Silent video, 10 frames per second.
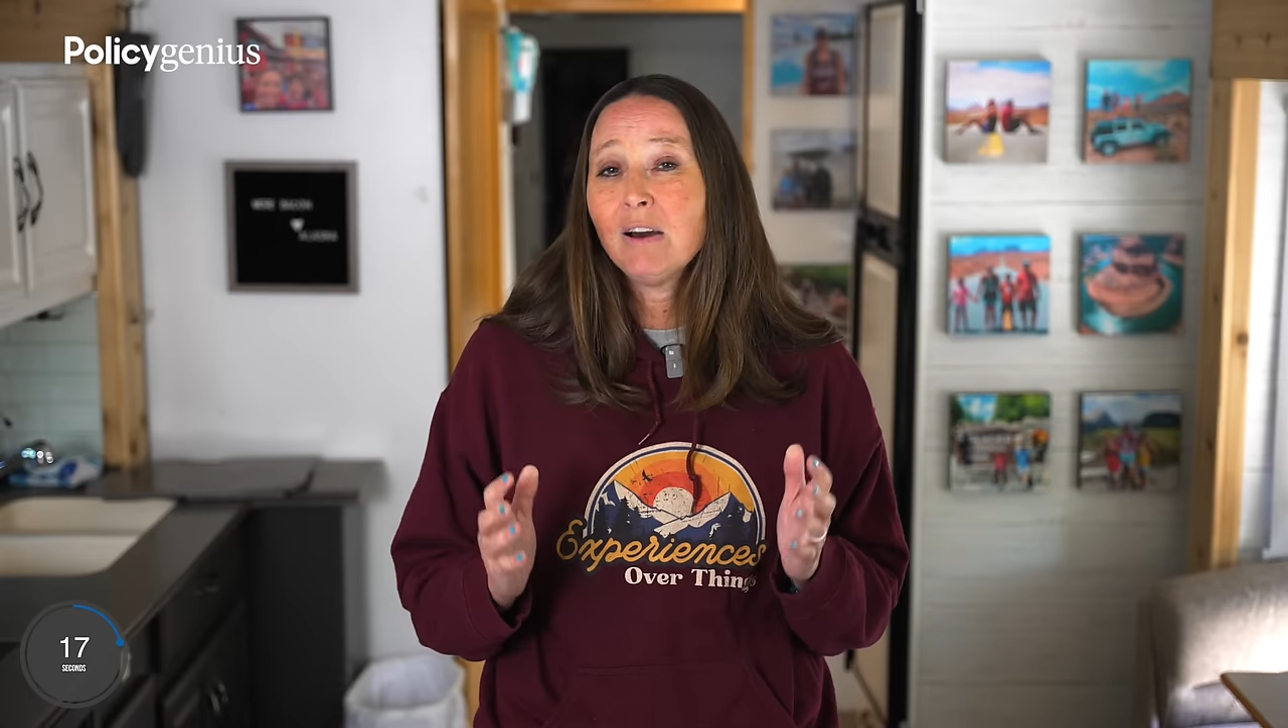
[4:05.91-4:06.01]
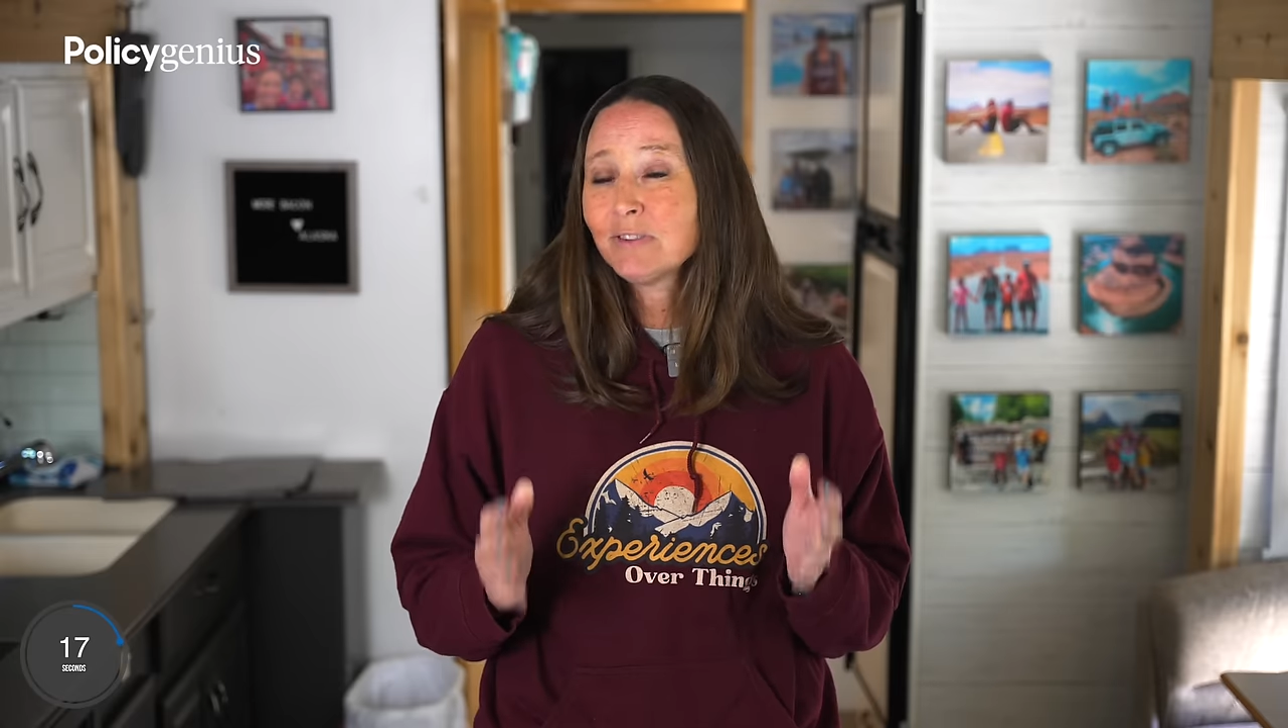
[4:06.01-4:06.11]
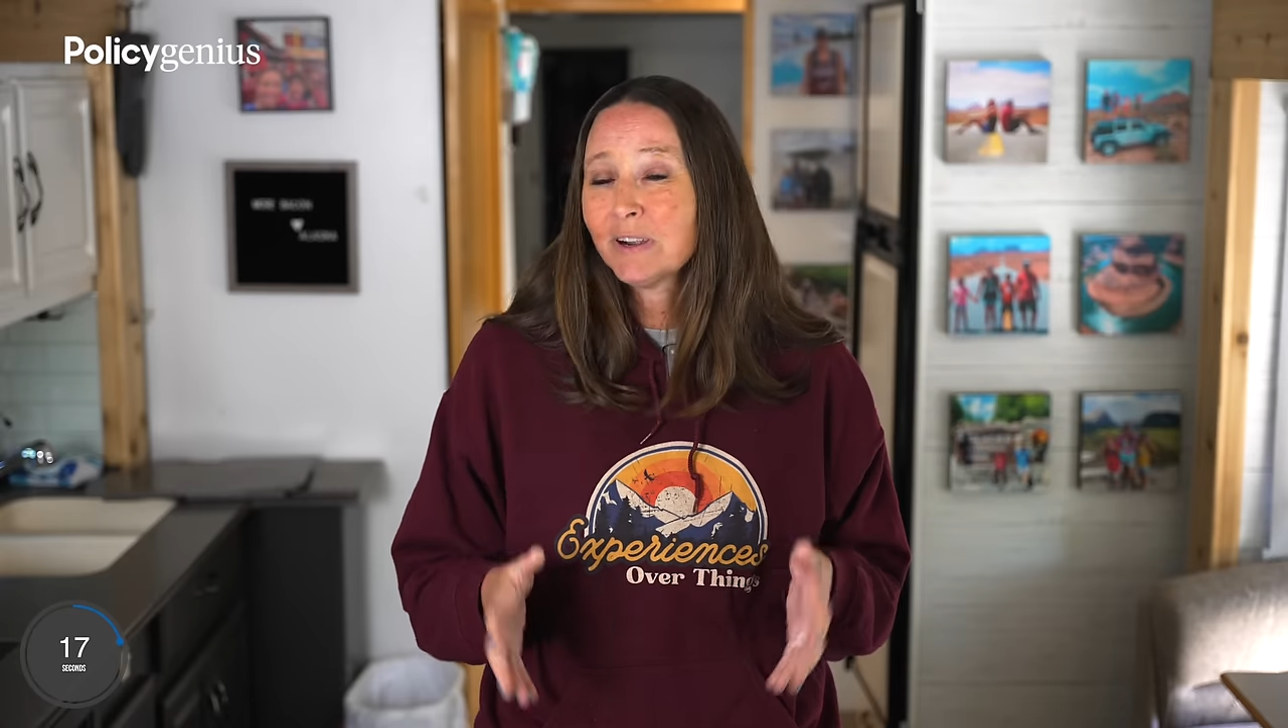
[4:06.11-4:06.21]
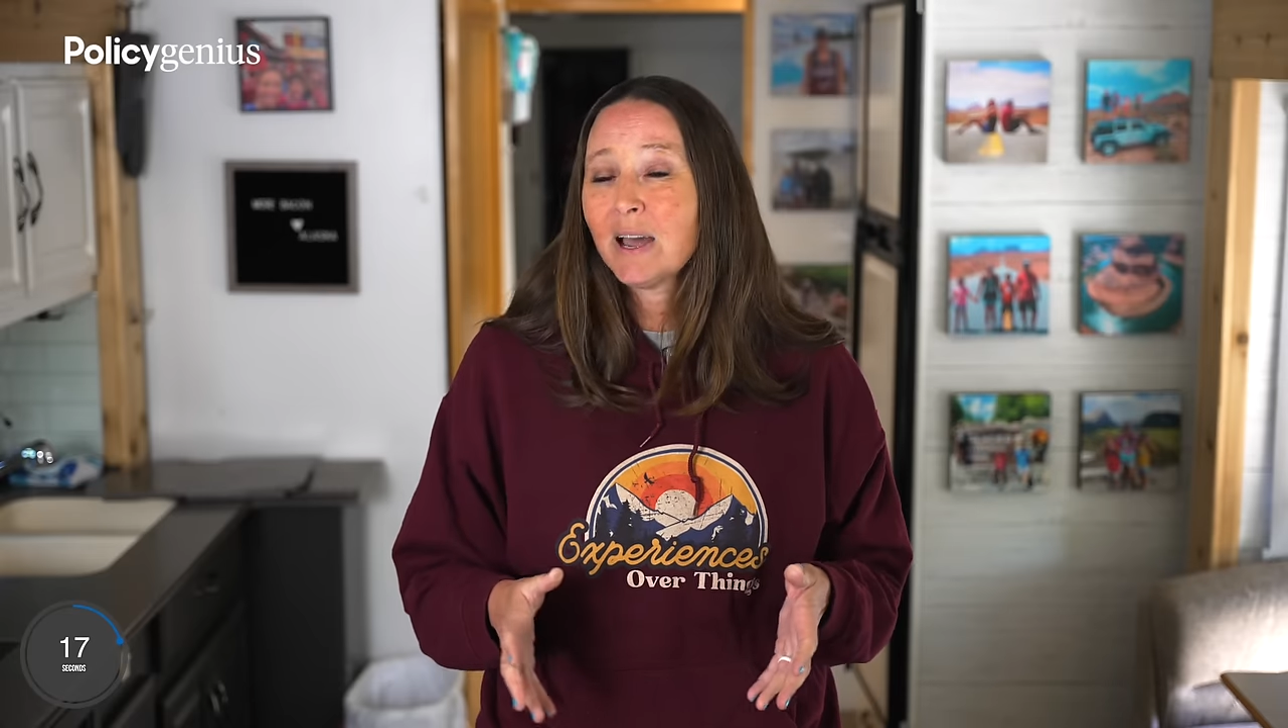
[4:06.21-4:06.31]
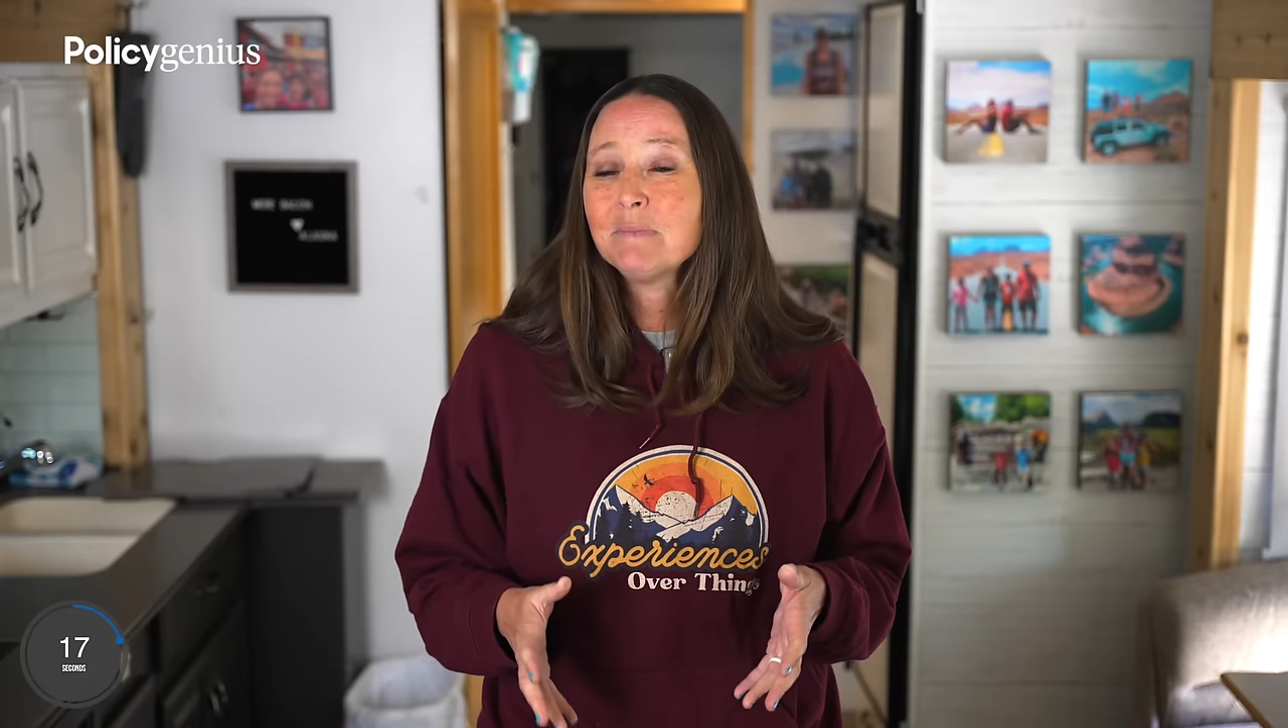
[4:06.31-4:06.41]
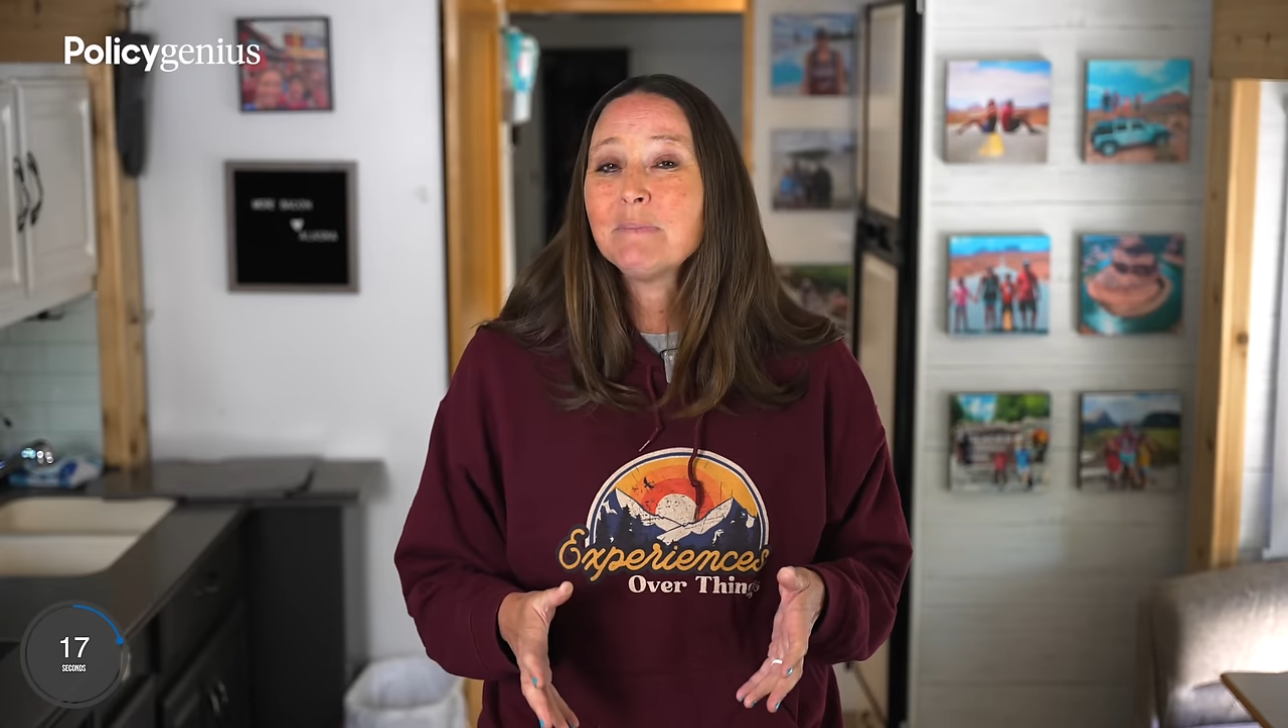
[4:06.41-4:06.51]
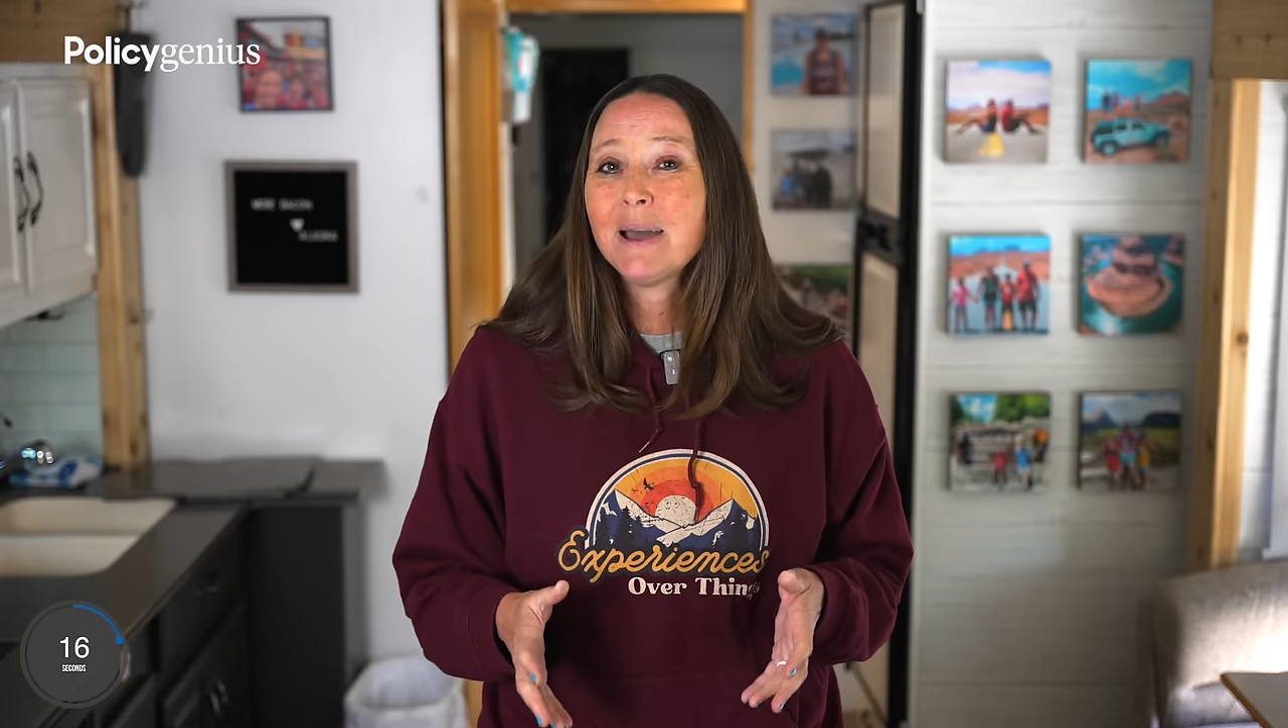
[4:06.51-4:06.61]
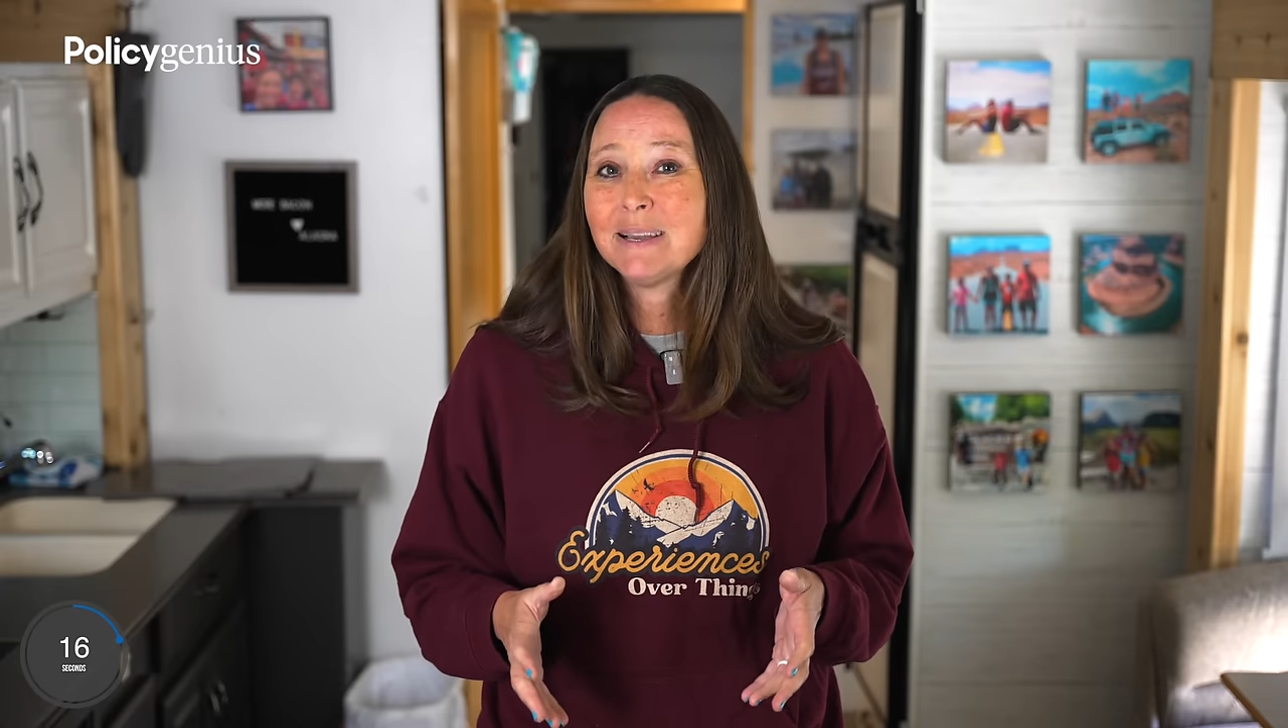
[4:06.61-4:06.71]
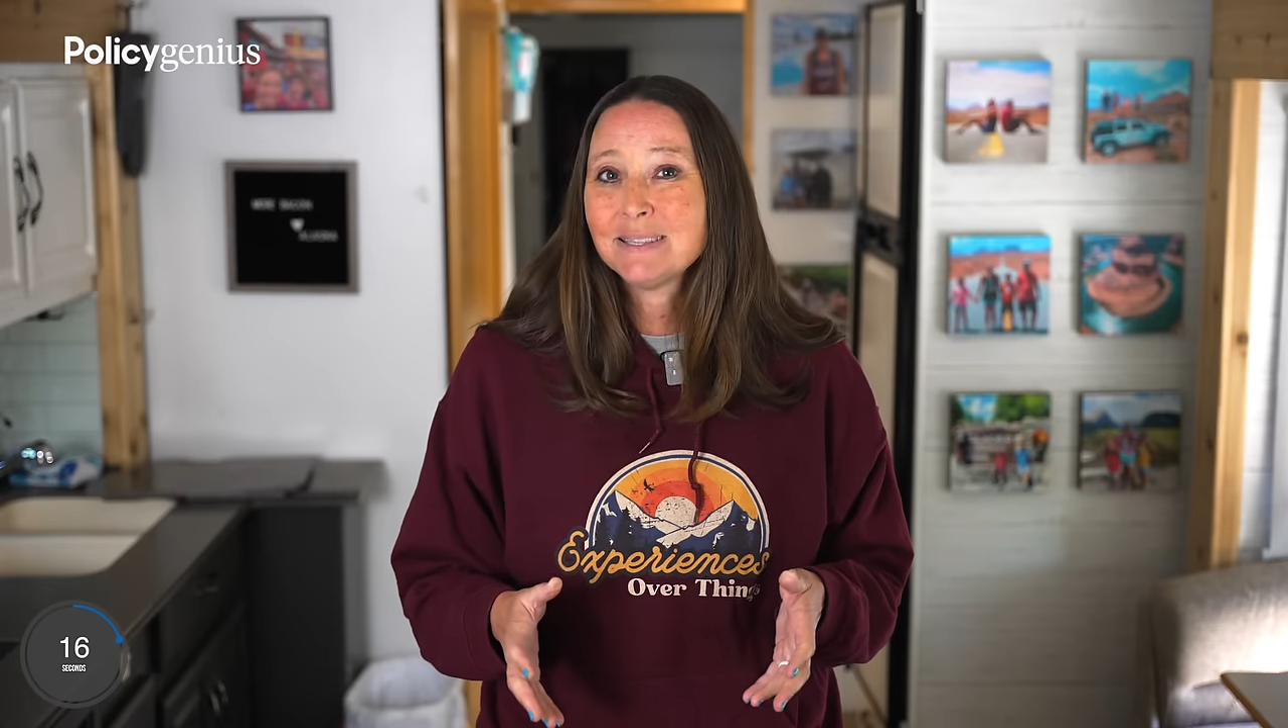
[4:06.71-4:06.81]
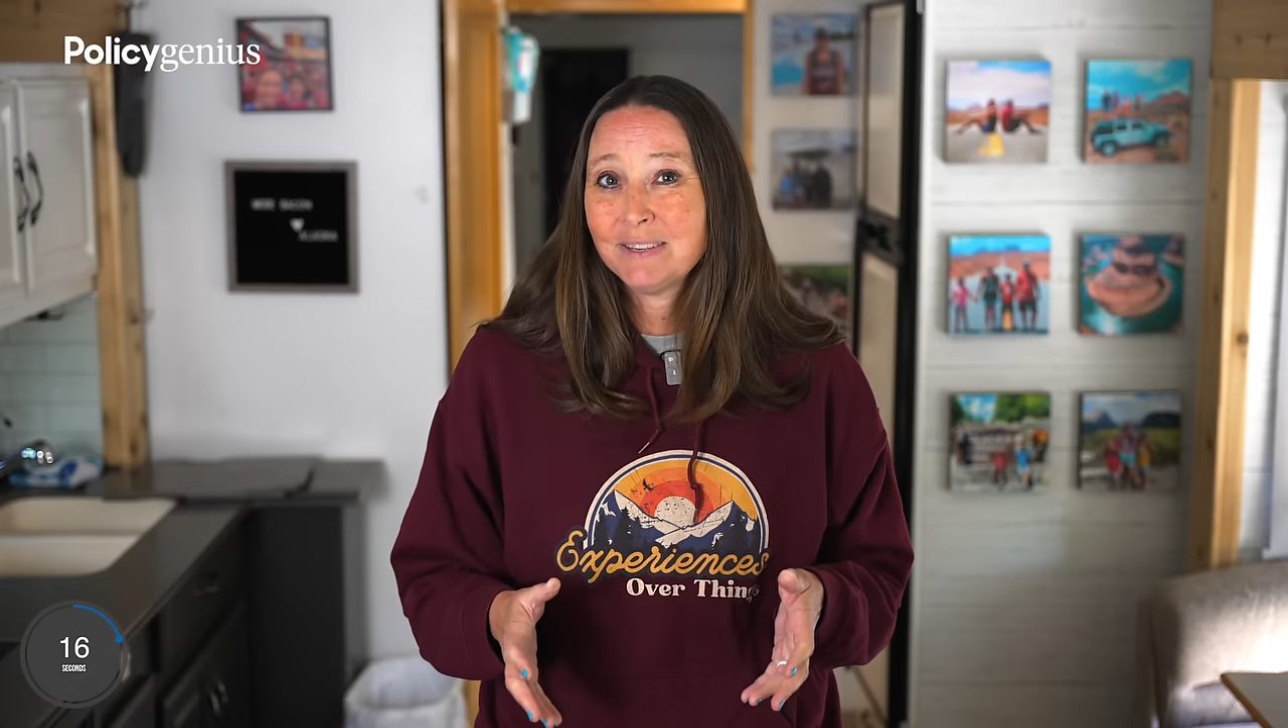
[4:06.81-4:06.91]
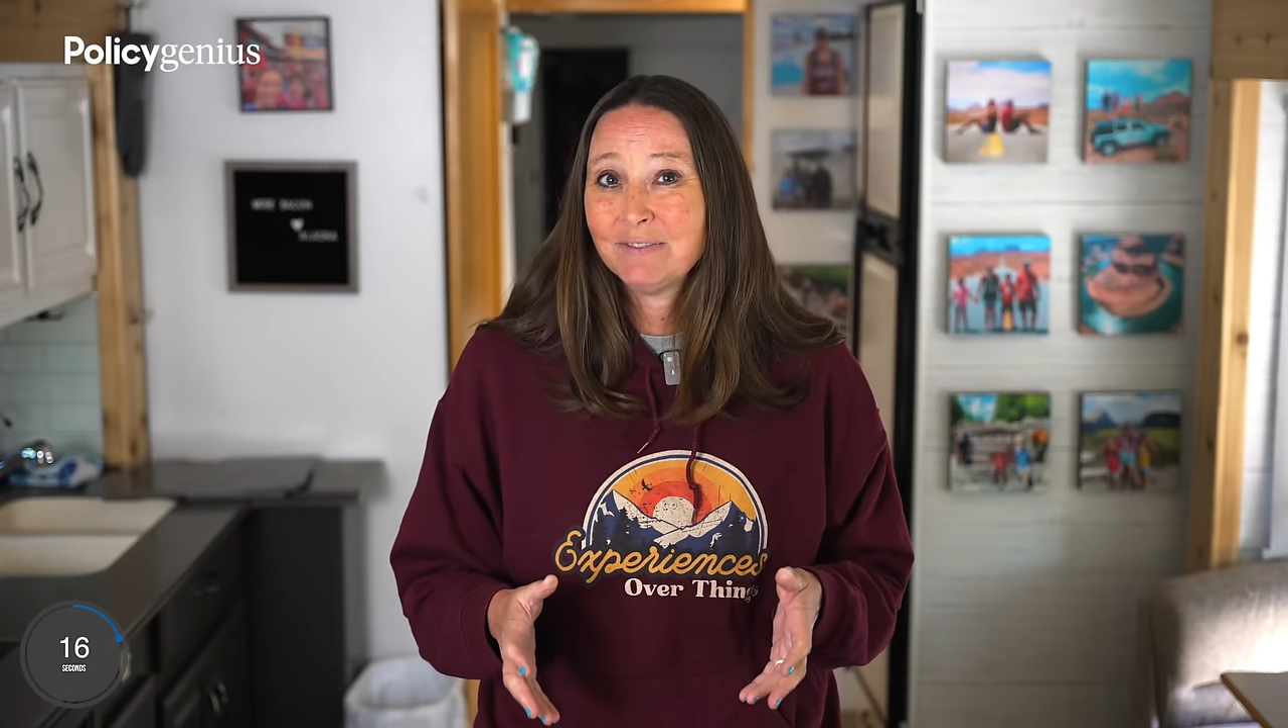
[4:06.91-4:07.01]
offering unbiased